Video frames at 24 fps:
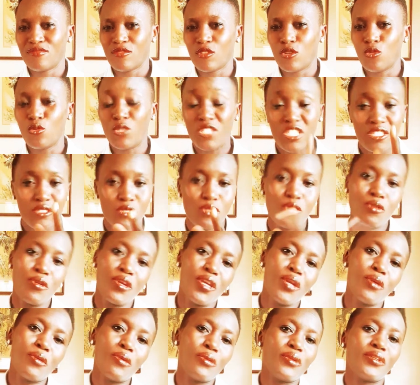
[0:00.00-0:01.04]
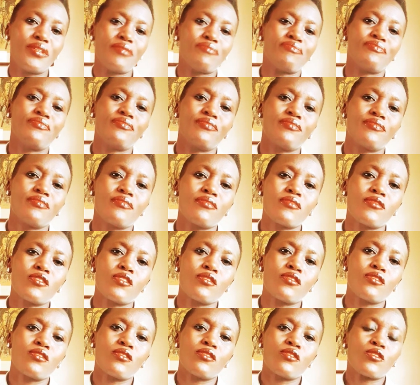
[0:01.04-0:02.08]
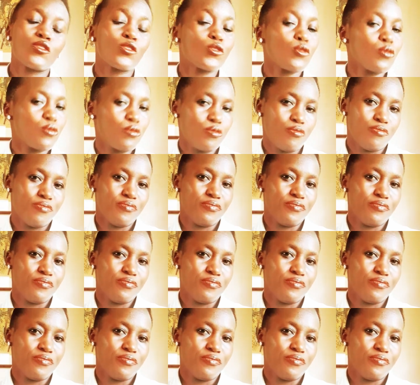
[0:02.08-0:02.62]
which is going on. So,